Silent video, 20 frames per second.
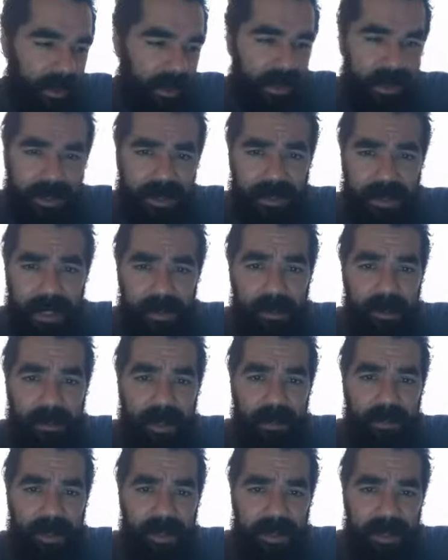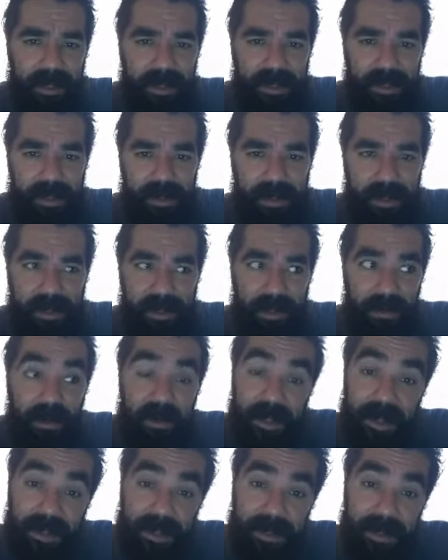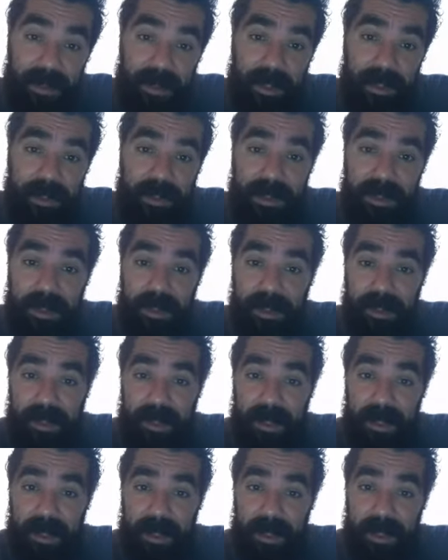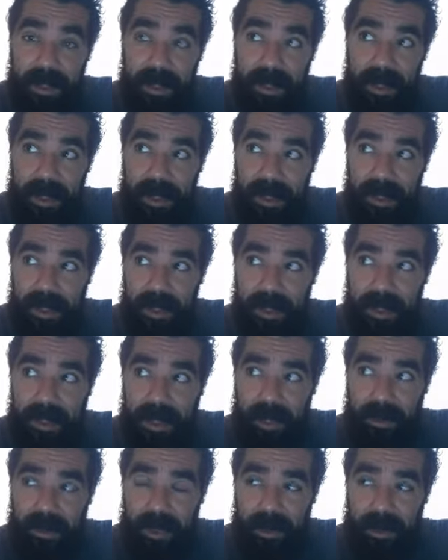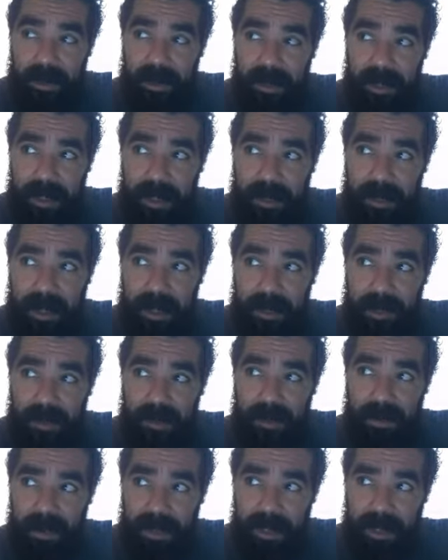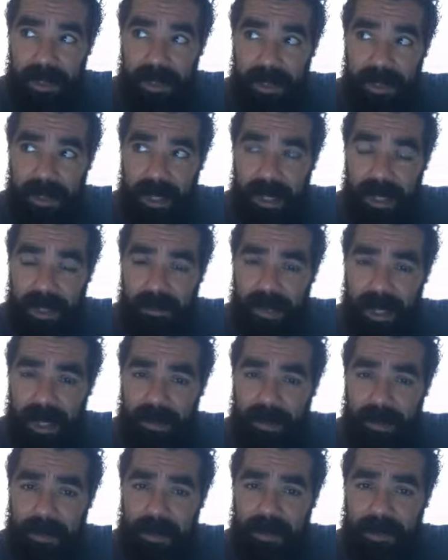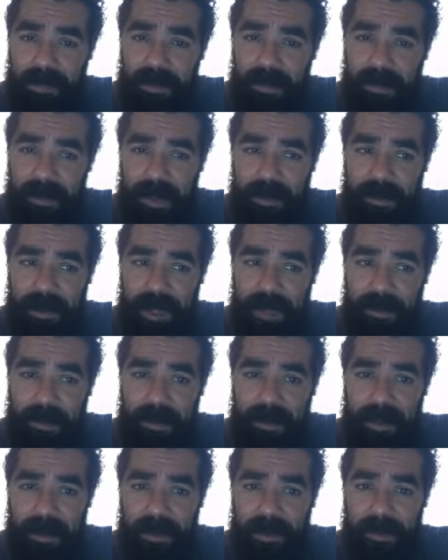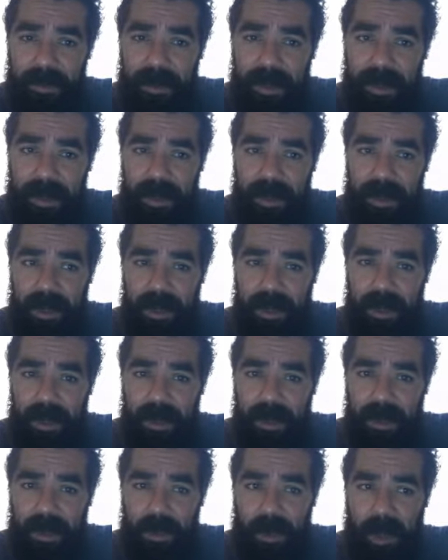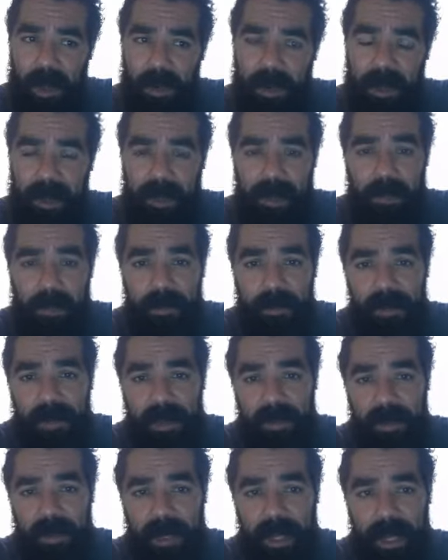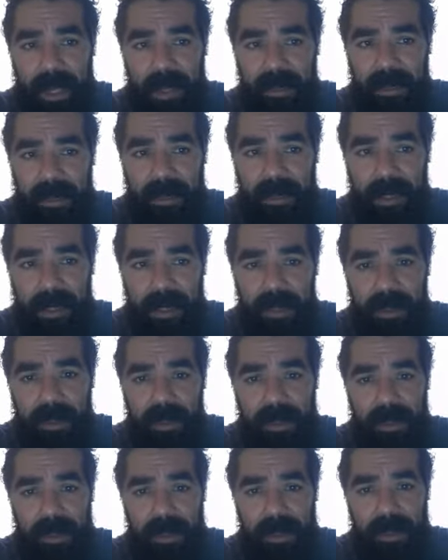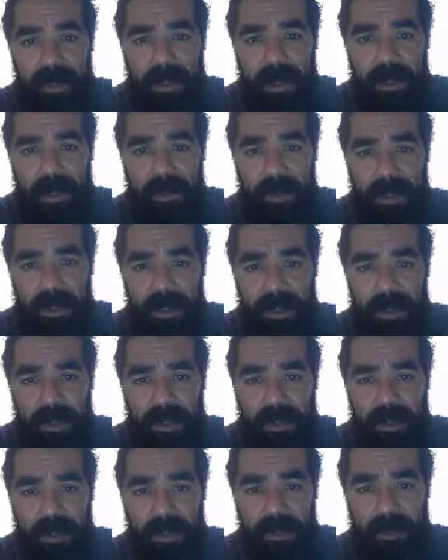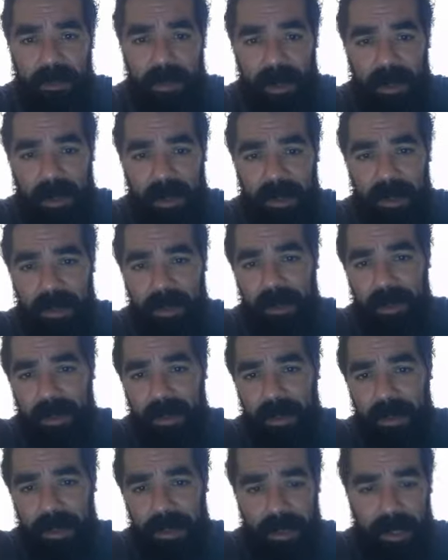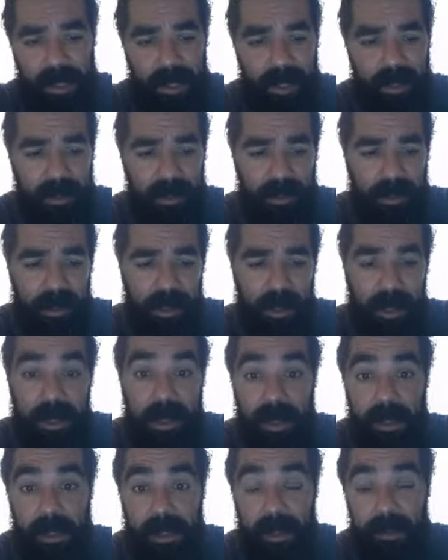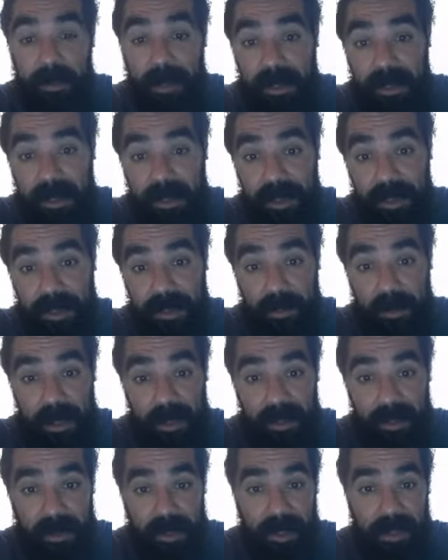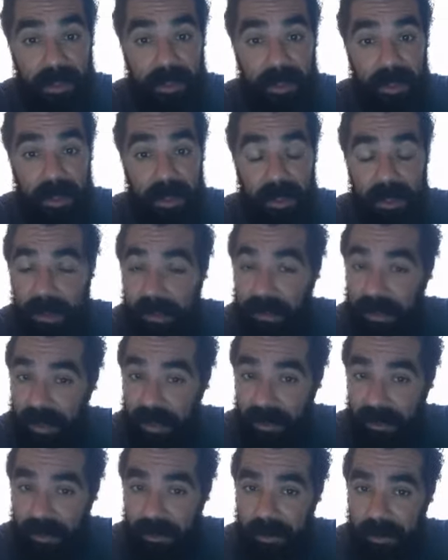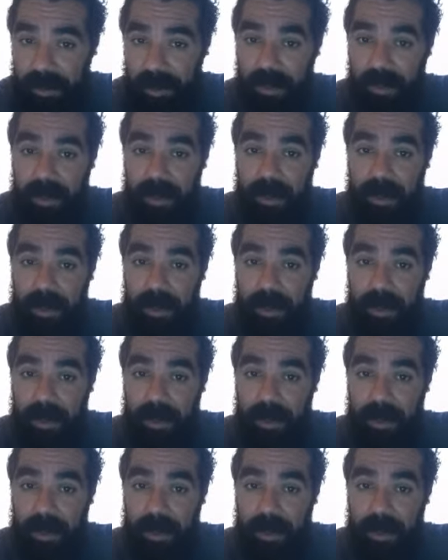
Just the same with my business. It's, this is another skill set. It's like when I would think like, what is it that I'm capable of doing? I'm capable of wearing the different hats needed in order to start a business the marketer, the designer, the business, the metrics, the salesman.